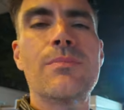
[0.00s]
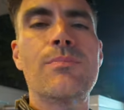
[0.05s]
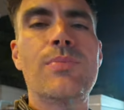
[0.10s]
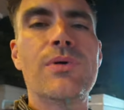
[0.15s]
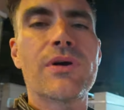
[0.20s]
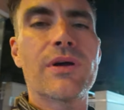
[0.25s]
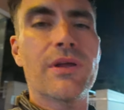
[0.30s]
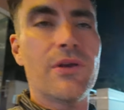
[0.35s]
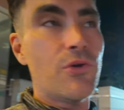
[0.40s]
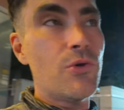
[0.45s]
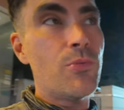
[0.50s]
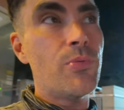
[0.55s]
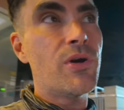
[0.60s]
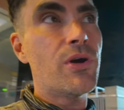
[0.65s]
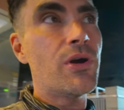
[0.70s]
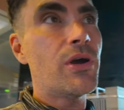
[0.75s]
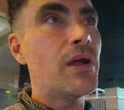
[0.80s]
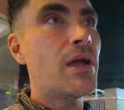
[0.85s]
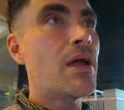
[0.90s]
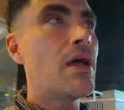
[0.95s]
to book an
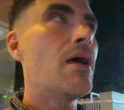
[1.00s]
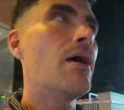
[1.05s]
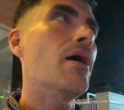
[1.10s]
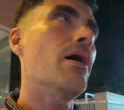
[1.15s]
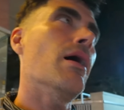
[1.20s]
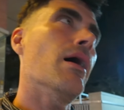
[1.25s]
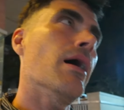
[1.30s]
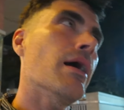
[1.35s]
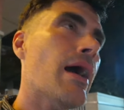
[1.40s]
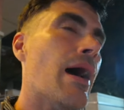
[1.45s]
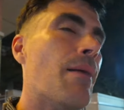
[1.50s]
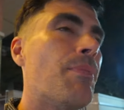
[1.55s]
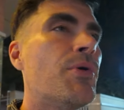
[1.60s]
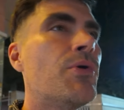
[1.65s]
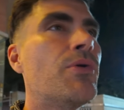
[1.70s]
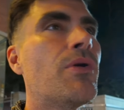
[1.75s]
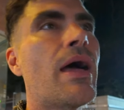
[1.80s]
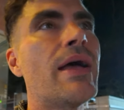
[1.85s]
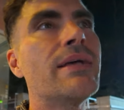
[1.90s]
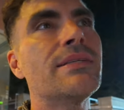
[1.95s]
Uber.
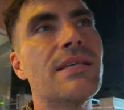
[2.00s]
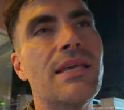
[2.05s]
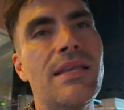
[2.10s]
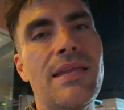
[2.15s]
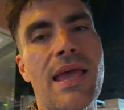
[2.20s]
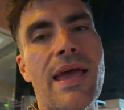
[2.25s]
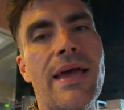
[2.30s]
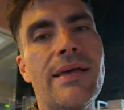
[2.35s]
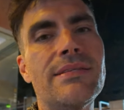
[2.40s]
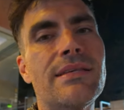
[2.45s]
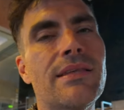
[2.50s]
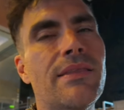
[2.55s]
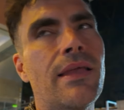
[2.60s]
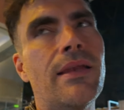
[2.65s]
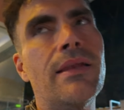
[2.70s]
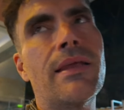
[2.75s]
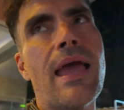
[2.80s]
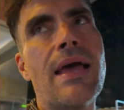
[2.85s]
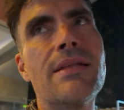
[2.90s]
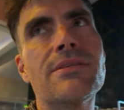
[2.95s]
Couple like said yes and
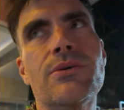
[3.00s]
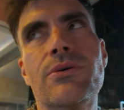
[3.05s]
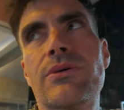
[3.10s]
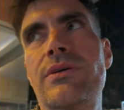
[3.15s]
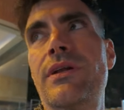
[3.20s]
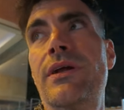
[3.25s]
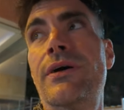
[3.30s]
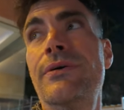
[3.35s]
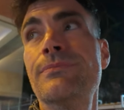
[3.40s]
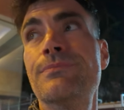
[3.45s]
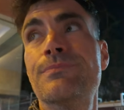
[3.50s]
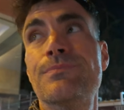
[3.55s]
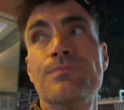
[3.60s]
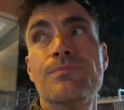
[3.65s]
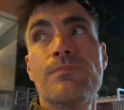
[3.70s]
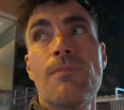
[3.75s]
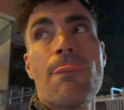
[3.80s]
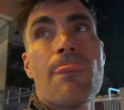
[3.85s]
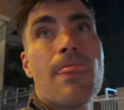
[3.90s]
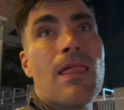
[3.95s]
then cancelled, you know.
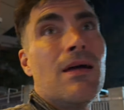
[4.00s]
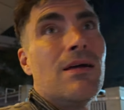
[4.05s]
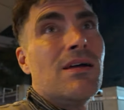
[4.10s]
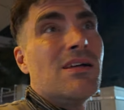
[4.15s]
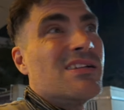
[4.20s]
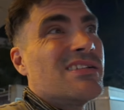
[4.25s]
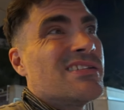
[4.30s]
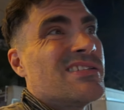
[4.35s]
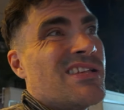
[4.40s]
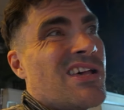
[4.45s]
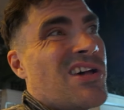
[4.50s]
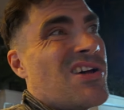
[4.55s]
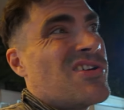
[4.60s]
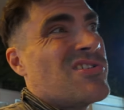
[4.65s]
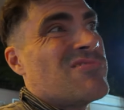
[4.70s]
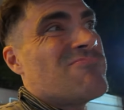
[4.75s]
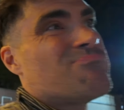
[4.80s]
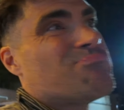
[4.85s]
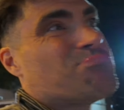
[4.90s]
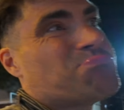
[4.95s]

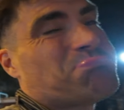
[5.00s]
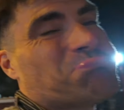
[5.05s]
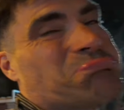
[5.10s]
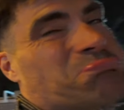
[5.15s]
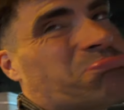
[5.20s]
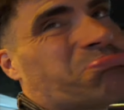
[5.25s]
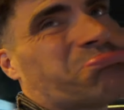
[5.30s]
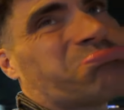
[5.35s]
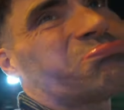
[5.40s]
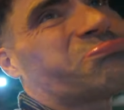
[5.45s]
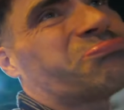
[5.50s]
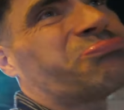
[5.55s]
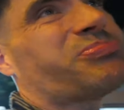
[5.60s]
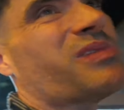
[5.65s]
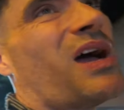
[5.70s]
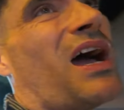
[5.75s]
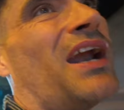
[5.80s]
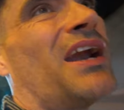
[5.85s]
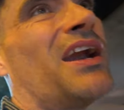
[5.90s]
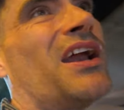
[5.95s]
So,
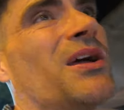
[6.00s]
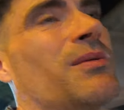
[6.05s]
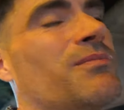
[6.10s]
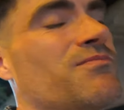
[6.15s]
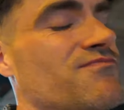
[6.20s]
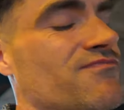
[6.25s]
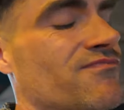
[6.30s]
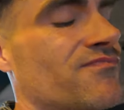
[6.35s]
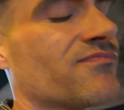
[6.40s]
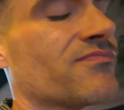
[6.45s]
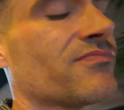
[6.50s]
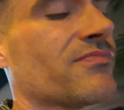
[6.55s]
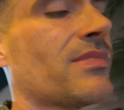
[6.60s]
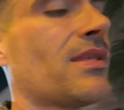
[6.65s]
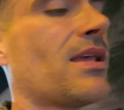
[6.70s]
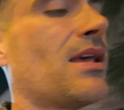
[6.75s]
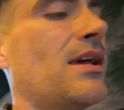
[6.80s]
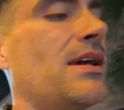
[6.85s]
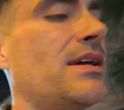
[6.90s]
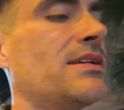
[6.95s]
I don't know.
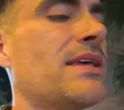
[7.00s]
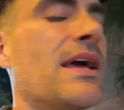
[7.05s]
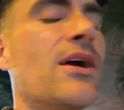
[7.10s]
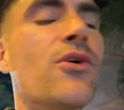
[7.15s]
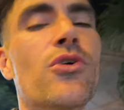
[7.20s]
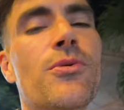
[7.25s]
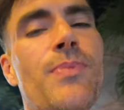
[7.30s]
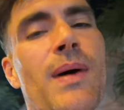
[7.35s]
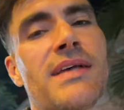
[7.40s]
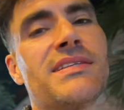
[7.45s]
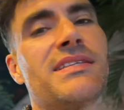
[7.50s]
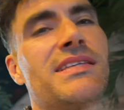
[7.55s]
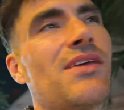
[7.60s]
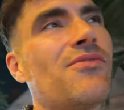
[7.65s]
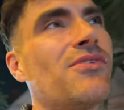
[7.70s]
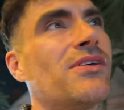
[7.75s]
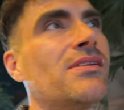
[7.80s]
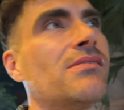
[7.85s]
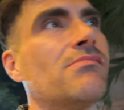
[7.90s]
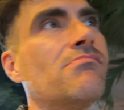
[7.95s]
It's like
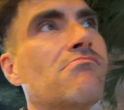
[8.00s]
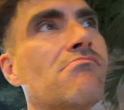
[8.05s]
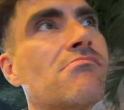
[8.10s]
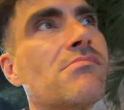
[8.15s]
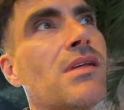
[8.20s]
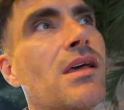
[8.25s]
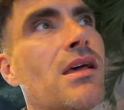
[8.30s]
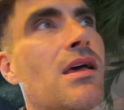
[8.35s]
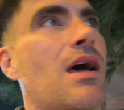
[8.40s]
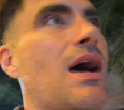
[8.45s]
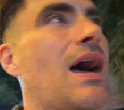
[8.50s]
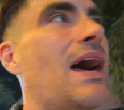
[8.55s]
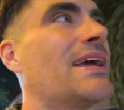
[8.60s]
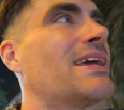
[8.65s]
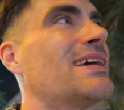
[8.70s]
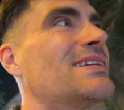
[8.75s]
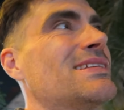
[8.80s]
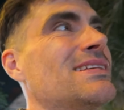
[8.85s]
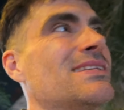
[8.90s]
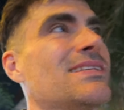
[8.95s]
7:15. I
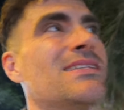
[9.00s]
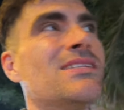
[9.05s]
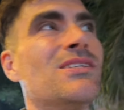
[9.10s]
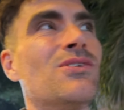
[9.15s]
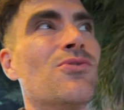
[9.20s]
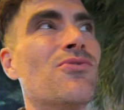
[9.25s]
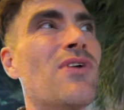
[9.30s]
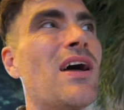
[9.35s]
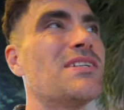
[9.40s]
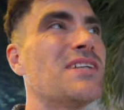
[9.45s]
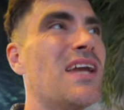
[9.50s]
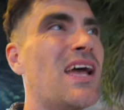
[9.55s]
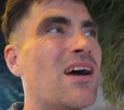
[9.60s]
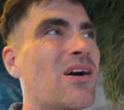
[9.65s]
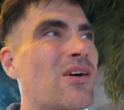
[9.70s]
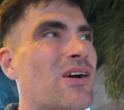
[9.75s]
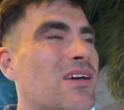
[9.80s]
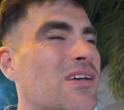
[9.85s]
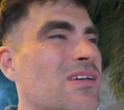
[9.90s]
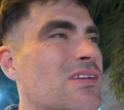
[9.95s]
guess this is still rush
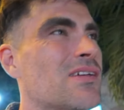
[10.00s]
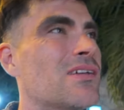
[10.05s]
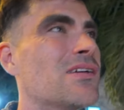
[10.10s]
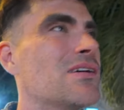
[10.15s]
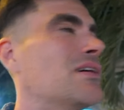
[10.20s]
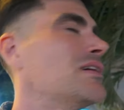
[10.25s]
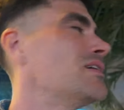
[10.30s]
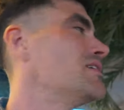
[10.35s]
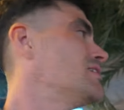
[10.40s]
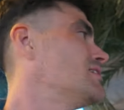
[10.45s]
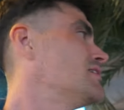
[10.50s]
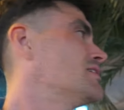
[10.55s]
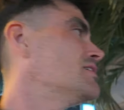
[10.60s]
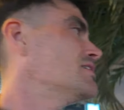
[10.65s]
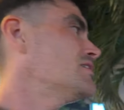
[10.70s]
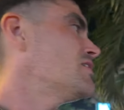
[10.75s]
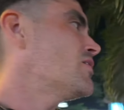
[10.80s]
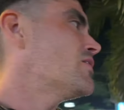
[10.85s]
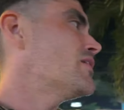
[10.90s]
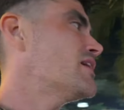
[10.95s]
hour.
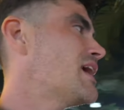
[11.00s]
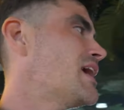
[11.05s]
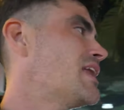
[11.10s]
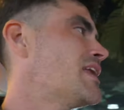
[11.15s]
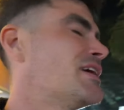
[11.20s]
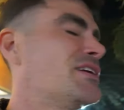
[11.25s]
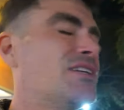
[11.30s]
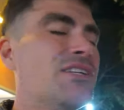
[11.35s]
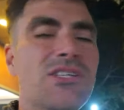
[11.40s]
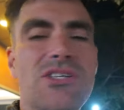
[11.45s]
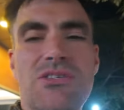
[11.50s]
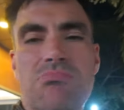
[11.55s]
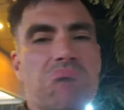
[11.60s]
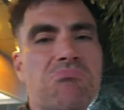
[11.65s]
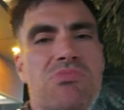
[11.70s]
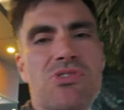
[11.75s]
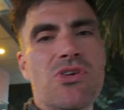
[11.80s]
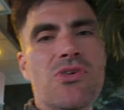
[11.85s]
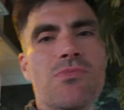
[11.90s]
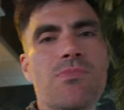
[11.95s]
You know, again, I just
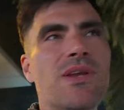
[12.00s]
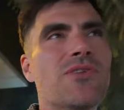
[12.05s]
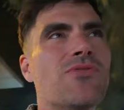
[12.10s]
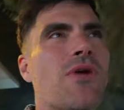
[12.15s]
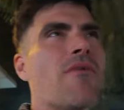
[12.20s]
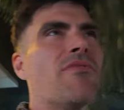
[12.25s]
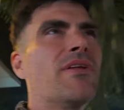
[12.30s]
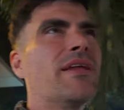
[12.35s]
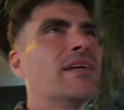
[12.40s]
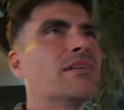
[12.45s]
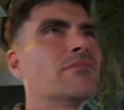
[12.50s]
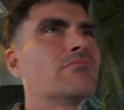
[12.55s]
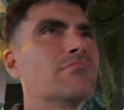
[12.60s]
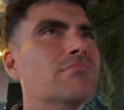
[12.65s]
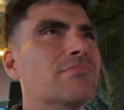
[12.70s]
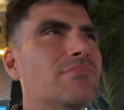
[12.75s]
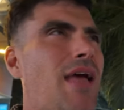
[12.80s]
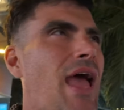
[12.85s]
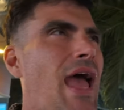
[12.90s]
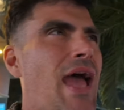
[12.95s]
shouldn't be traveling
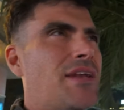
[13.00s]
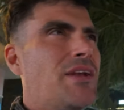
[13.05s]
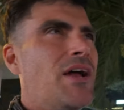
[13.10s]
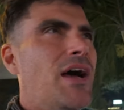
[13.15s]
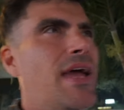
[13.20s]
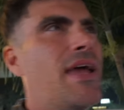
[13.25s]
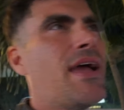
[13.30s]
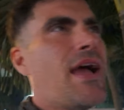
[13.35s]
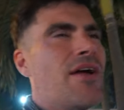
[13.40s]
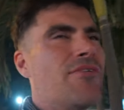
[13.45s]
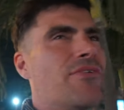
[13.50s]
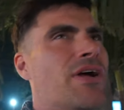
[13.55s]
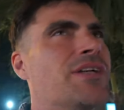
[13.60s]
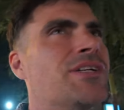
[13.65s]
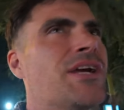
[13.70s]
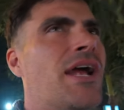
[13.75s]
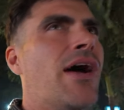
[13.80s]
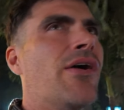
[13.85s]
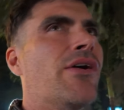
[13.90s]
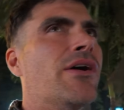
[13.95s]
at night at
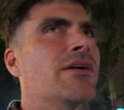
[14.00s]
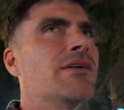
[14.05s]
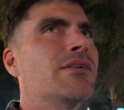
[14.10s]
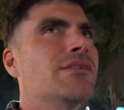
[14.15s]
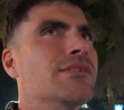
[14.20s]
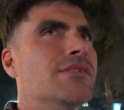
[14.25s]
rush hour.